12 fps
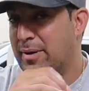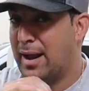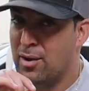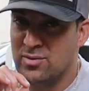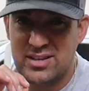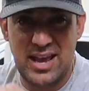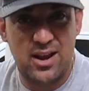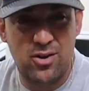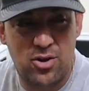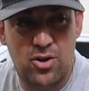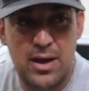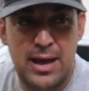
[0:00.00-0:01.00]
But I was
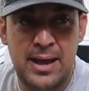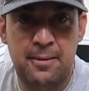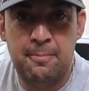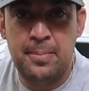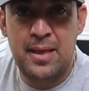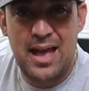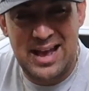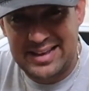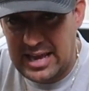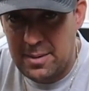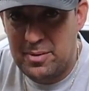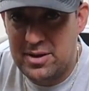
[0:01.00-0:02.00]
anal, and I
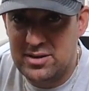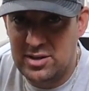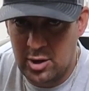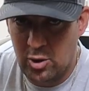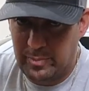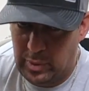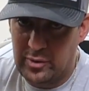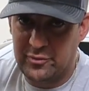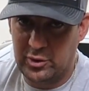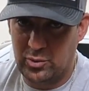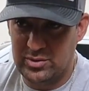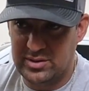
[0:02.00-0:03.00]
kept it,
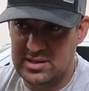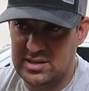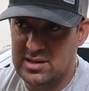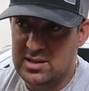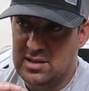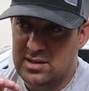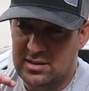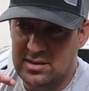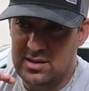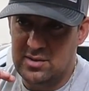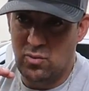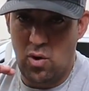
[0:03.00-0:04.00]
perfect with
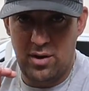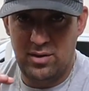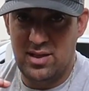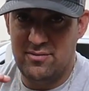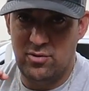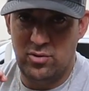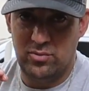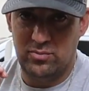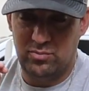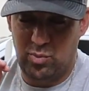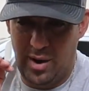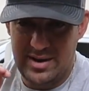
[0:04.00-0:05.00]
the water
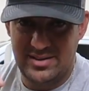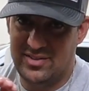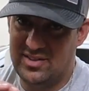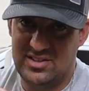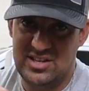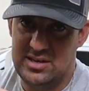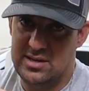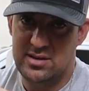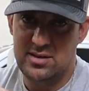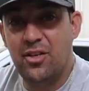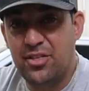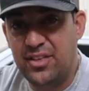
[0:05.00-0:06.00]
level right to the T.
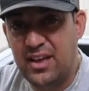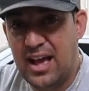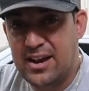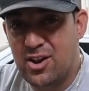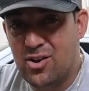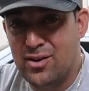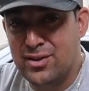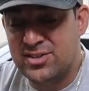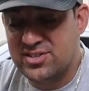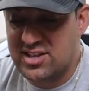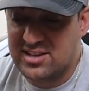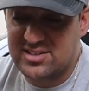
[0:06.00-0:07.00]
Another thing I noticed,
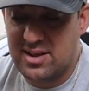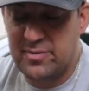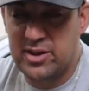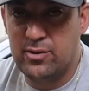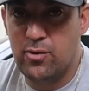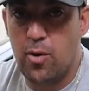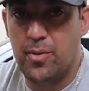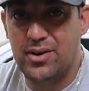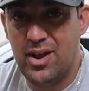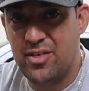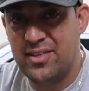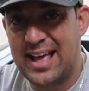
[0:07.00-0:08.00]
it's not something he wrote, but
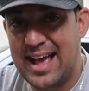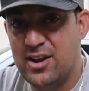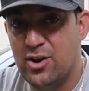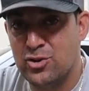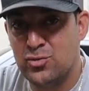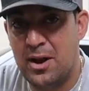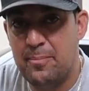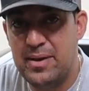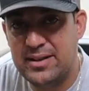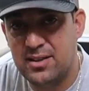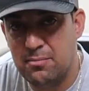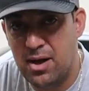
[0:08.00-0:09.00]
another thing I noticed when I
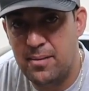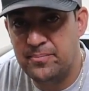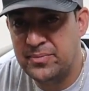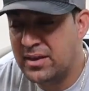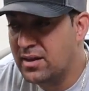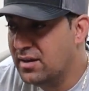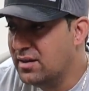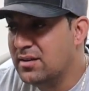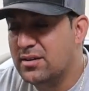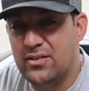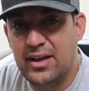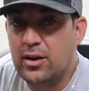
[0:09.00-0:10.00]
picked them up,
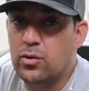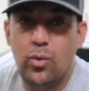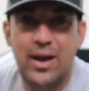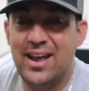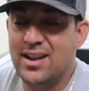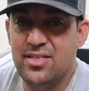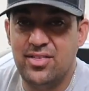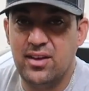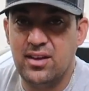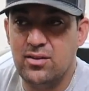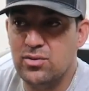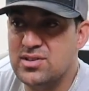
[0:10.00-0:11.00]
dude, they didn't weigh
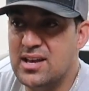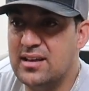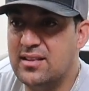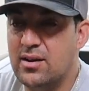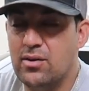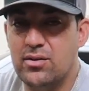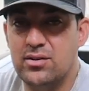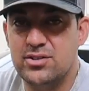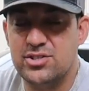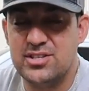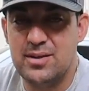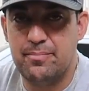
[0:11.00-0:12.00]
anything. It was like they were
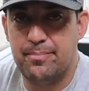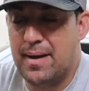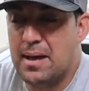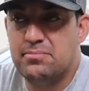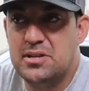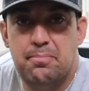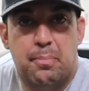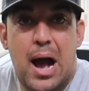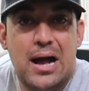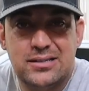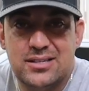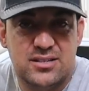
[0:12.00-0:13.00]
just empty
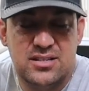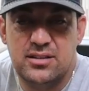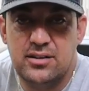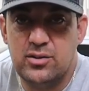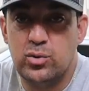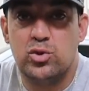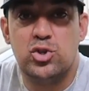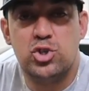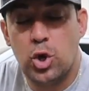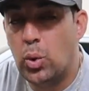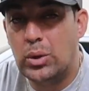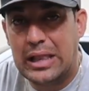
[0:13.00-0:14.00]
boxes in there. They were
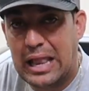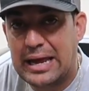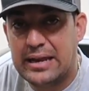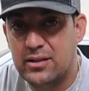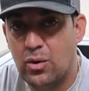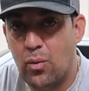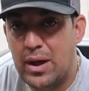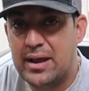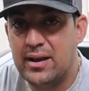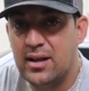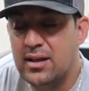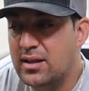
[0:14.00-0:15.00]
so light, the
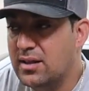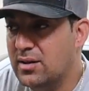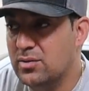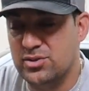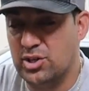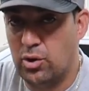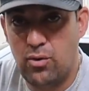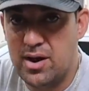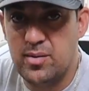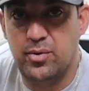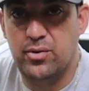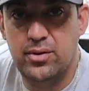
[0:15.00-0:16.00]
weight, it was
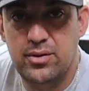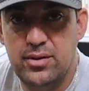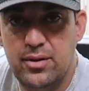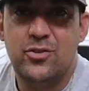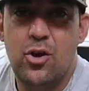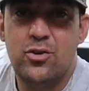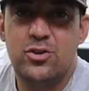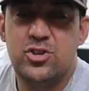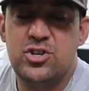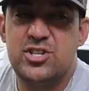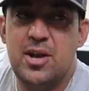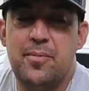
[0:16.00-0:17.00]
incredible. So those are
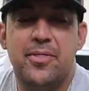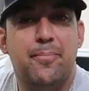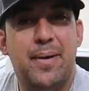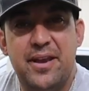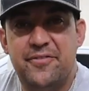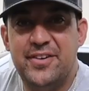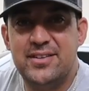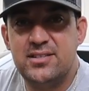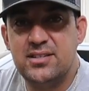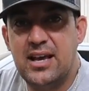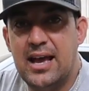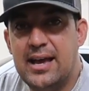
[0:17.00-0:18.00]
just some of the benefits,
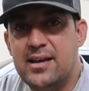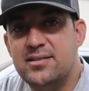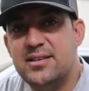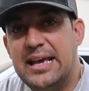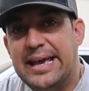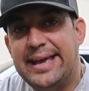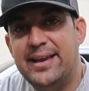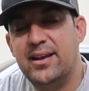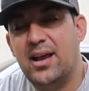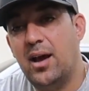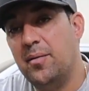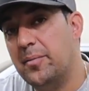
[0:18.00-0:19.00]
guys.
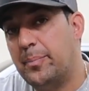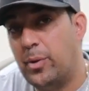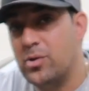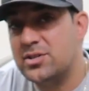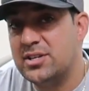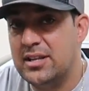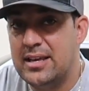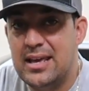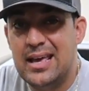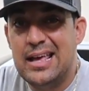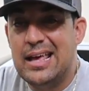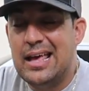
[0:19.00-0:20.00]
And I mean,
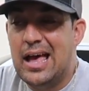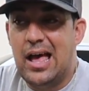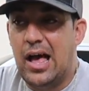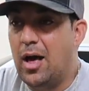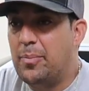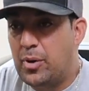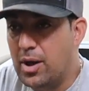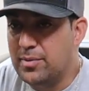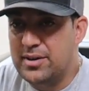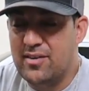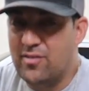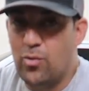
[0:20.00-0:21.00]
personally, I'll
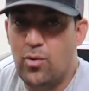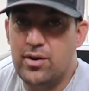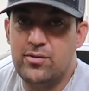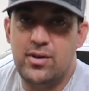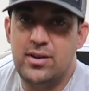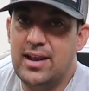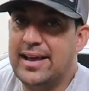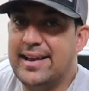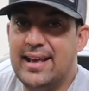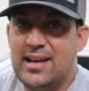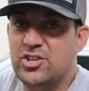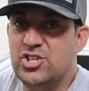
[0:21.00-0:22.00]
probably never want to run like an
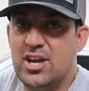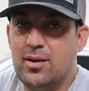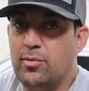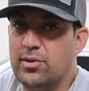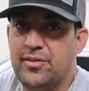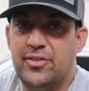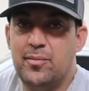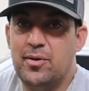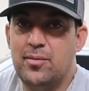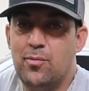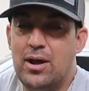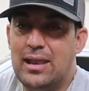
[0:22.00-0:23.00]
AGM or lithium
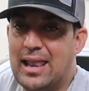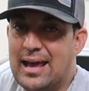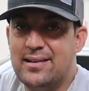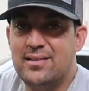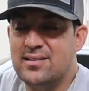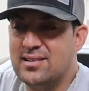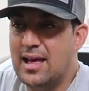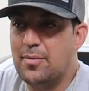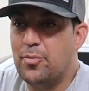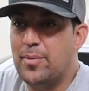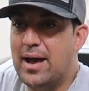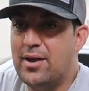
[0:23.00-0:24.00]
anymore. I like this
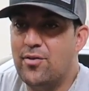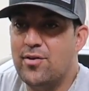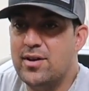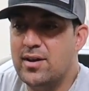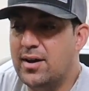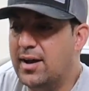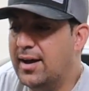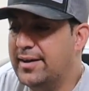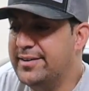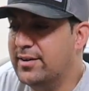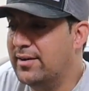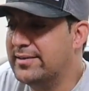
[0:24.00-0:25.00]
LiPo battery.
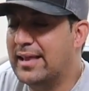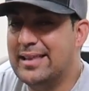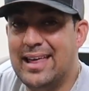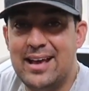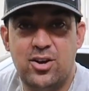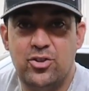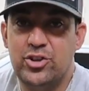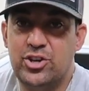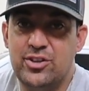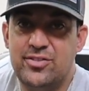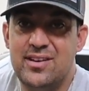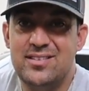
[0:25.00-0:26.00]
I like all the
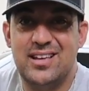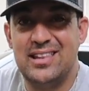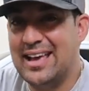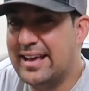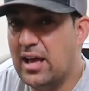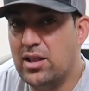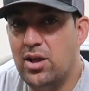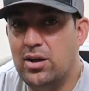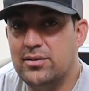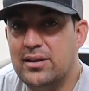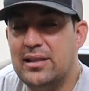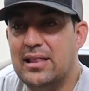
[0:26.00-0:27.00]
good things. I like how
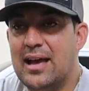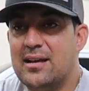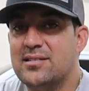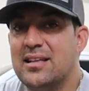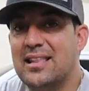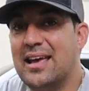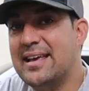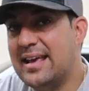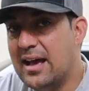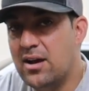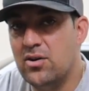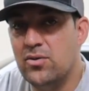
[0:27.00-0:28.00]
long they last. I like
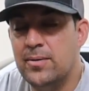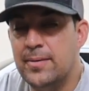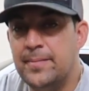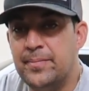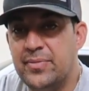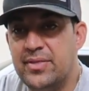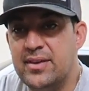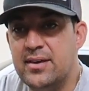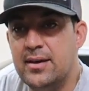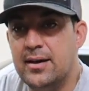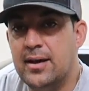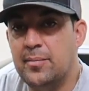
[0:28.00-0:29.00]
how
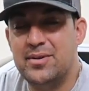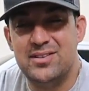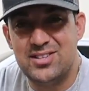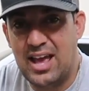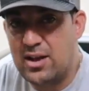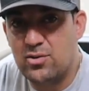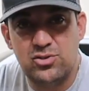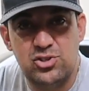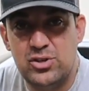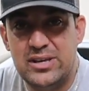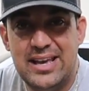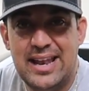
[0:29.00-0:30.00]
many cycles
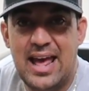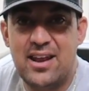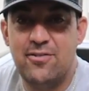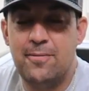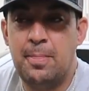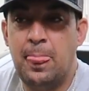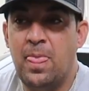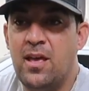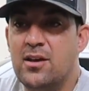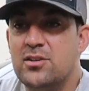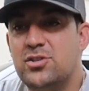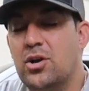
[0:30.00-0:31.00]
you can get out of them.
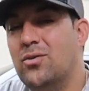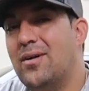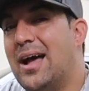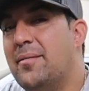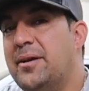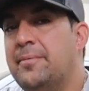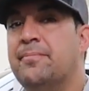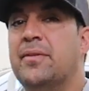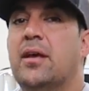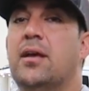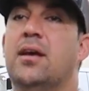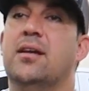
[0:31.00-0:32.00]
So I mean,
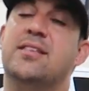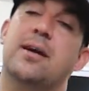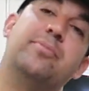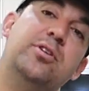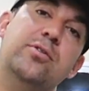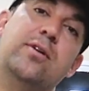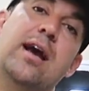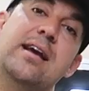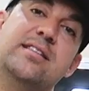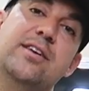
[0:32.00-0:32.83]
it's up to you guys.